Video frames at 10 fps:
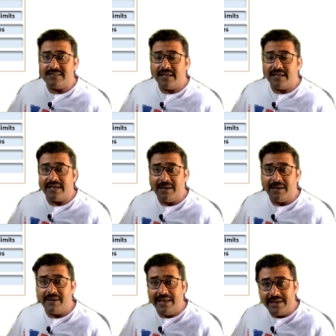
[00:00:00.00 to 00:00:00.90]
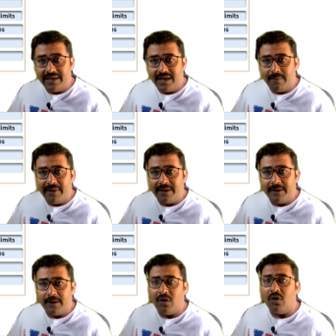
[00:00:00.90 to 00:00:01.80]
can be incoming
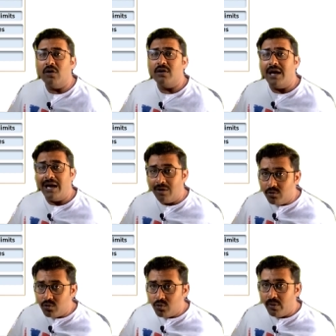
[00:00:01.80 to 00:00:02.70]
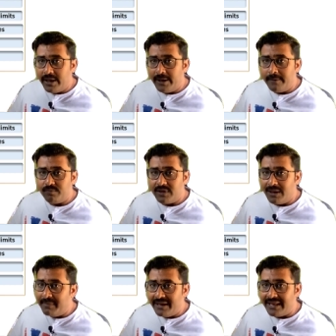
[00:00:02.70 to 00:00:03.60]
or outgoing
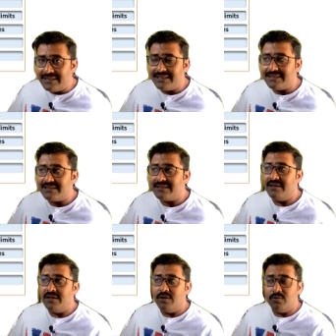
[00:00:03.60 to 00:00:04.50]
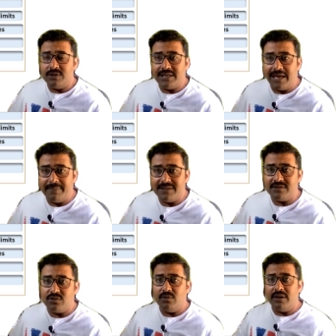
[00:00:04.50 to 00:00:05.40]
remittances which happens.
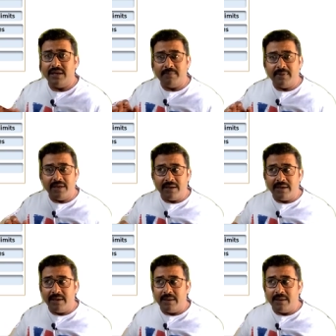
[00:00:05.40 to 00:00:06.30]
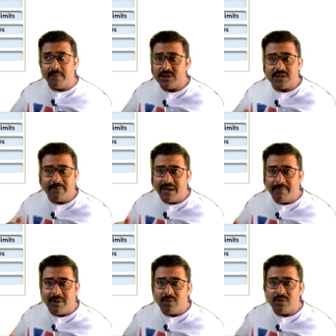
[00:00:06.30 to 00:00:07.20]
So with some
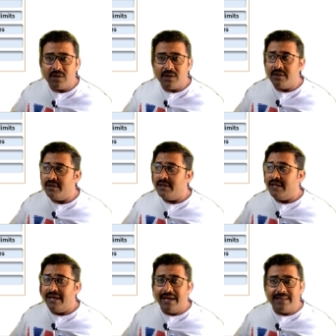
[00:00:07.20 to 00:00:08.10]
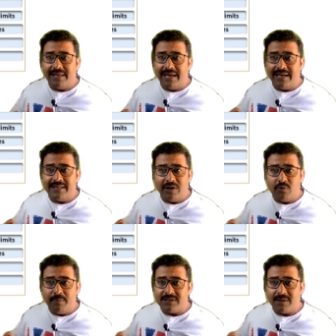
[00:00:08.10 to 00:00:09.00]
amount, and there would
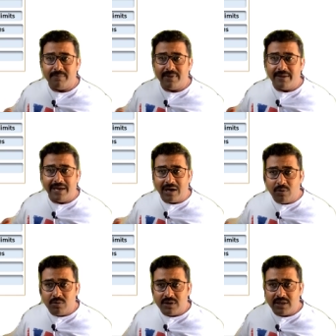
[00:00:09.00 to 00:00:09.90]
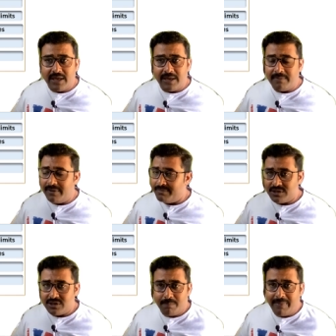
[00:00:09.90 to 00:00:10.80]
be some account,
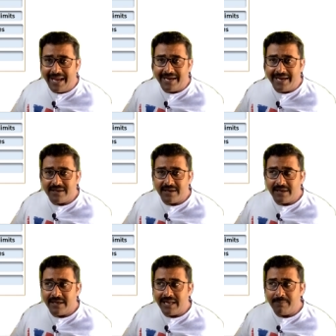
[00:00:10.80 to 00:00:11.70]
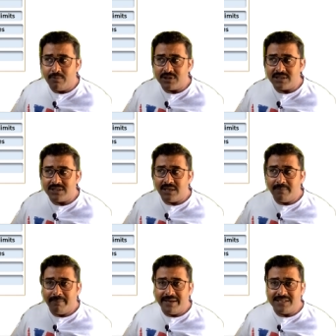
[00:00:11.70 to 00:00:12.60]
some bank name which is
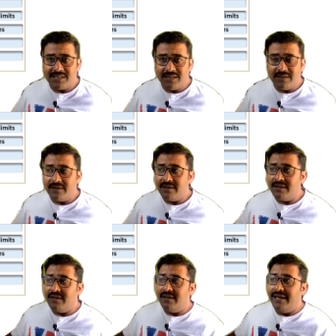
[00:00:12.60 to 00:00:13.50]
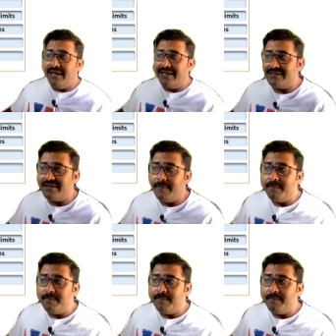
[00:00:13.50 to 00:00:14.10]
mentioned, etc.